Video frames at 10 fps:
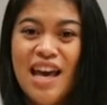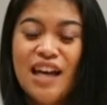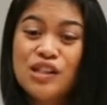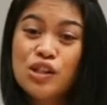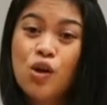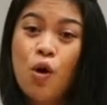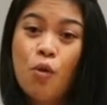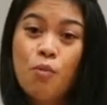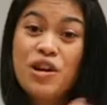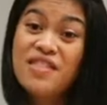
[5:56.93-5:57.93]
And
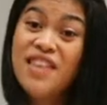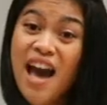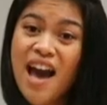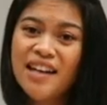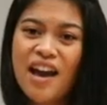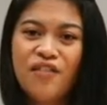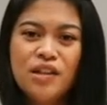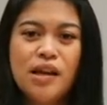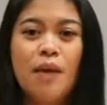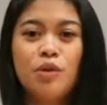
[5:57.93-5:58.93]
so with that, every
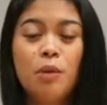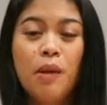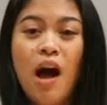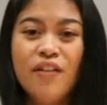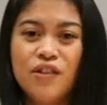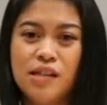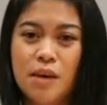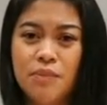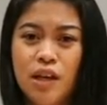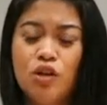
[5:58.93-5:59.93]
time you apply for
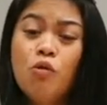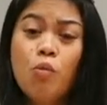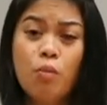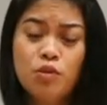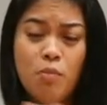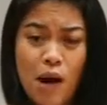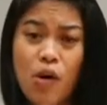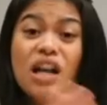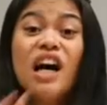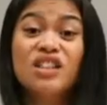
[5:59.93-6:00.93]
something, you might
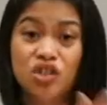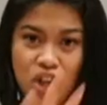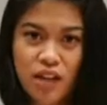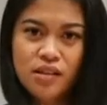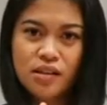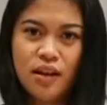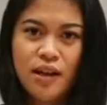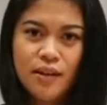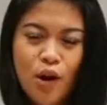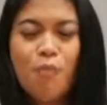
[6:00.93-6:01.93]
want to adjust.
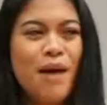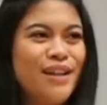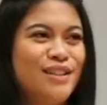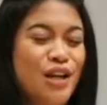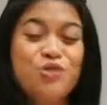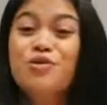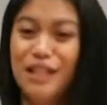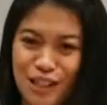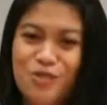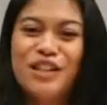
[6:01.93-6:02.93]
Not might. You need to